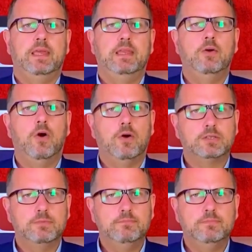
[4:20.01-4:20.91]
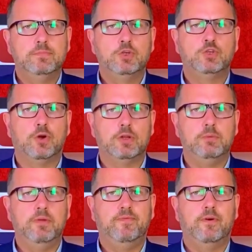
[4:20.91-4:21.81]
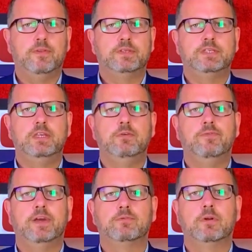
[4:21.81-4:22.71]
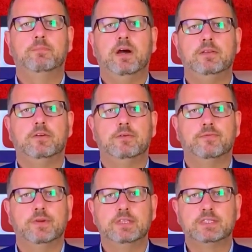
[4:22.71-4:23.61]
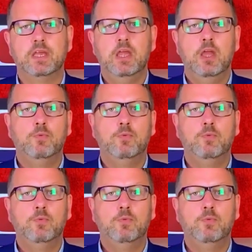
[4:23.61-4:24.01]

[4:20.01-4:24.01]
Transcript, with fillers: In autumn, shortly before the CDU Federal Party Conference,